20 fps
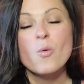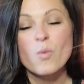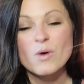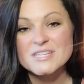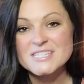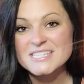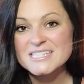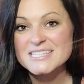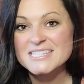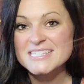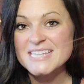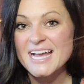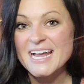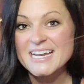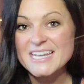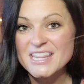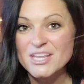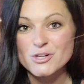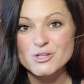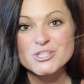what's
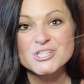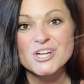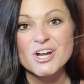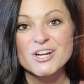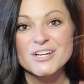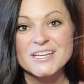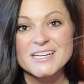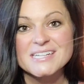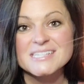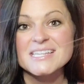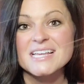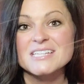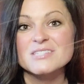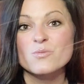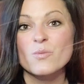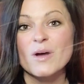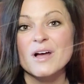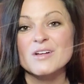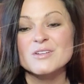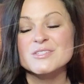inside their stockings as
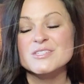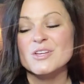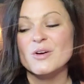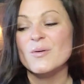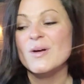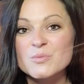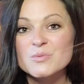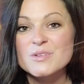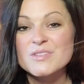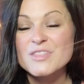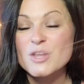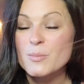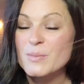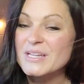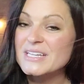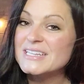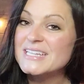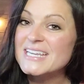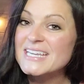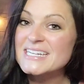well. So there'll be
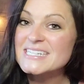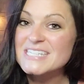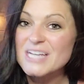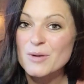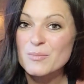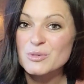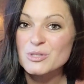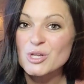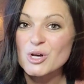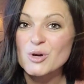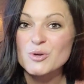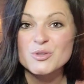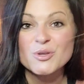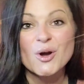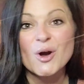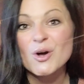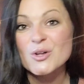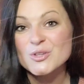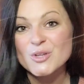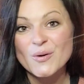a link down below. You
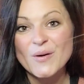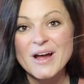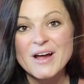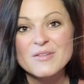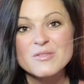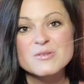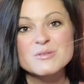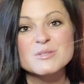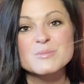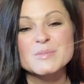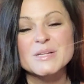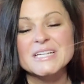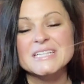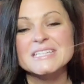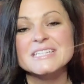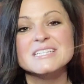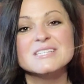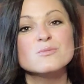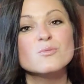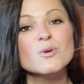all know how those
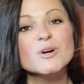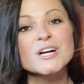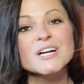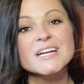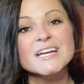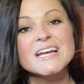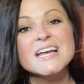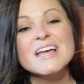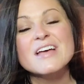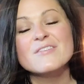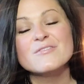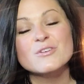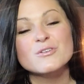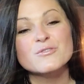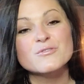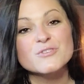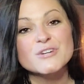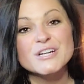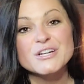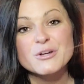playlists work. Feel
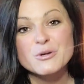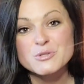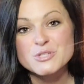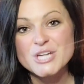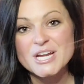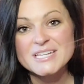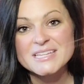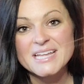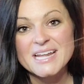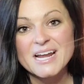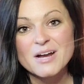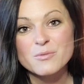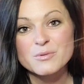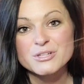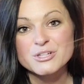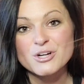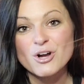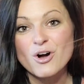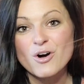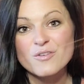free to go check that out when
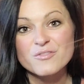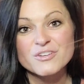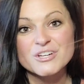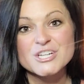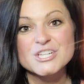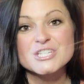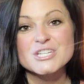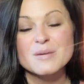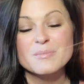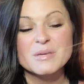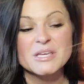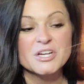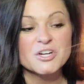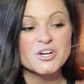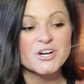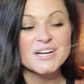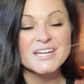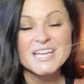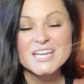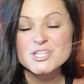you're all finished up here
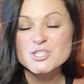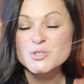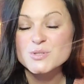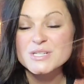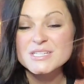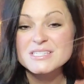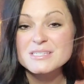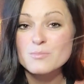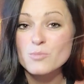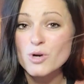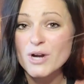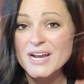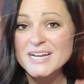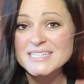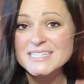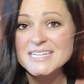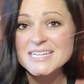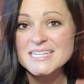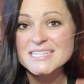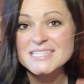in case you need some more
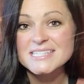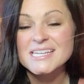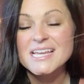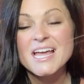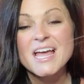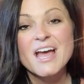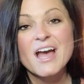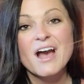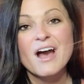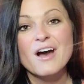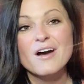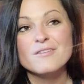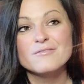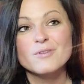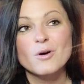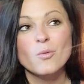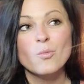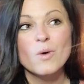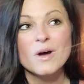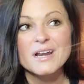ideas of
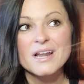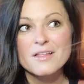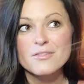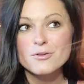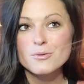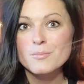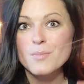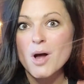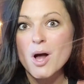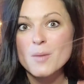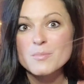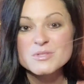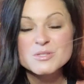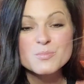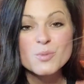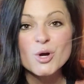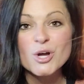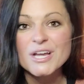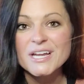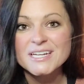what other moms
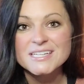put